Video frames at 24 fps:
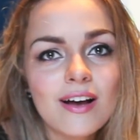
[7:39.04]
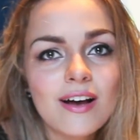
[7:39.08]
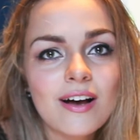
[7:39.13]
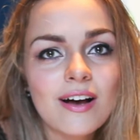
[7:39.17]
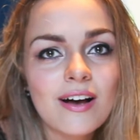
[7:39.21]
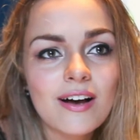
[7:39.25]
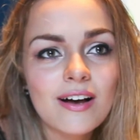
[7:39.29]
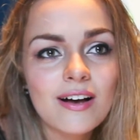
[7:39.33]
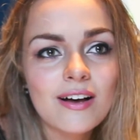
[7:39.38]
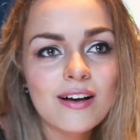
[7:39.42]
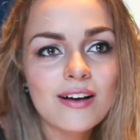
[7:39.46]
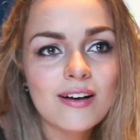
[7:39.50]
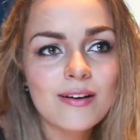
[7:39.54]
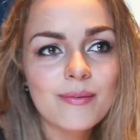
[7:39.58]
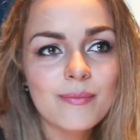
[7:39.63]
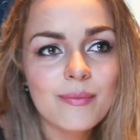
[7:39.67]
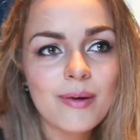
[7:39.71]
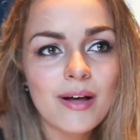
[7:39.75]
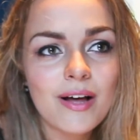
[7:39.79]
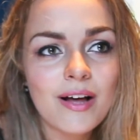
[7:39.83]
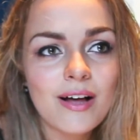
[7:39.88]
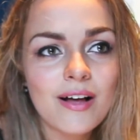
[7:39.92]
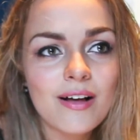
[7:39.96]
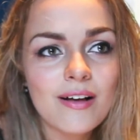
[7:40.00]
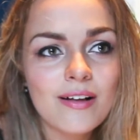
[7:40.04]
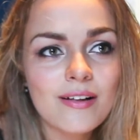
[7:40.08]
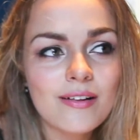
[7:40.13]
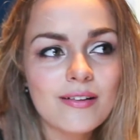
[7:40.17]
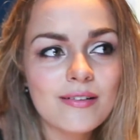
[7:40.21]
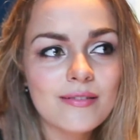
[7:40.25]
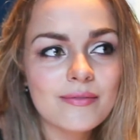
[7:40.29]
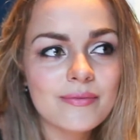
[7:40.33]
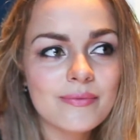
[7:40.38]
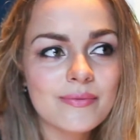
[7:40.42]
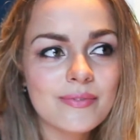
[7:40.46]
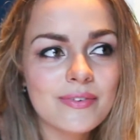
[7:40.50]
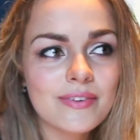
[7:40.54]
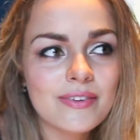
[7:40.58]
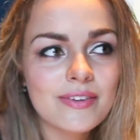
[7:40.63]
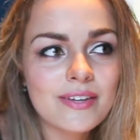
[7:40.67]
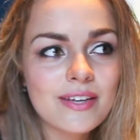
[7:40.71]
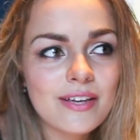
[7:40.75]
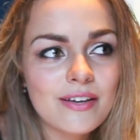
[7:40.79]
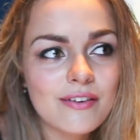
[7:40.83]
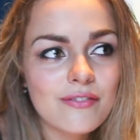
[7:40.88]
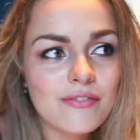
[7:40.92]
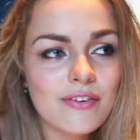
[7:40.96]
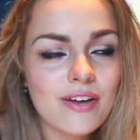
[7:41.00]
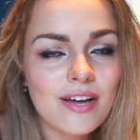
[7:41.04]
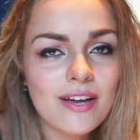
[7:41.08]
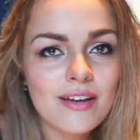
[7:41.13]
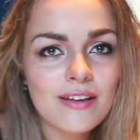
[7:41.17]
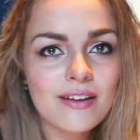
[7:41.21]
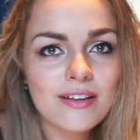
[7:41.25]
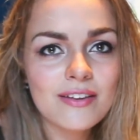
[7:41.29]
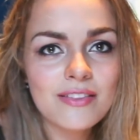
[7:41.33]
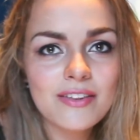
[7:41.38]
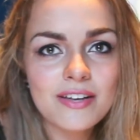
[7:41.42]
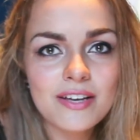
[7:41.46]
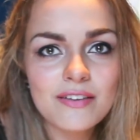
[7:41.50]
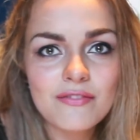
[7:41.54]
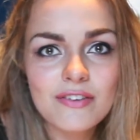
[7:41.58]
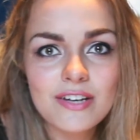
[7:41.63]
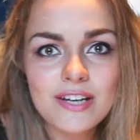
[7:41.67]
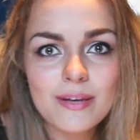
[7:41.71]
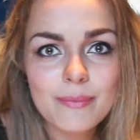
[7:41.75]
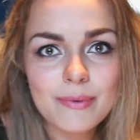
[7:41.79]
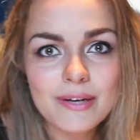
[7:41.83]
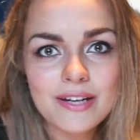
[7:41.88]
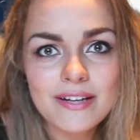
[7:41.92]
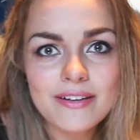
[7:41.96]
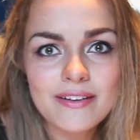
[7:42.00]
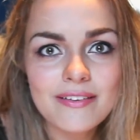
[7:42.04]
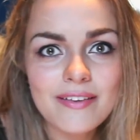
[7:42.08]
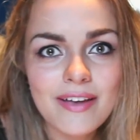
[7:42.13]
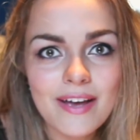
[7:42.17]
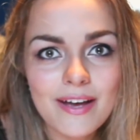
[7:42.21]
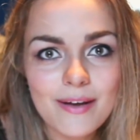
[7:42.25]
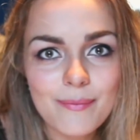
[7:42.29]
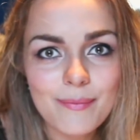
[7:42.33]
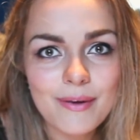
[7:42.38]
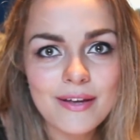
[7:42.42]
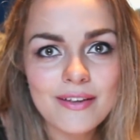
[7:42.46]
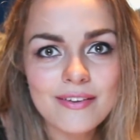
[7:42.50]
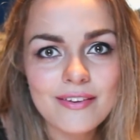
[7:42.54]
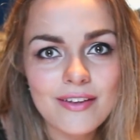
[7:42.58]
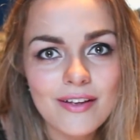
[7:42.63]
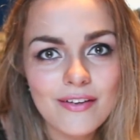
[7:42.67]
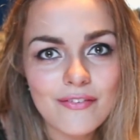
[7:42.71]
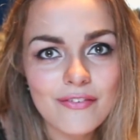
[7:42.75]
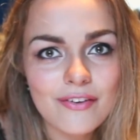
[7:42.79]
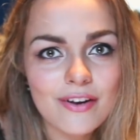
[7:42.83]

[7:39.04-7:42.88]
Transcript: I'll see if I can think of anybody to tag myself,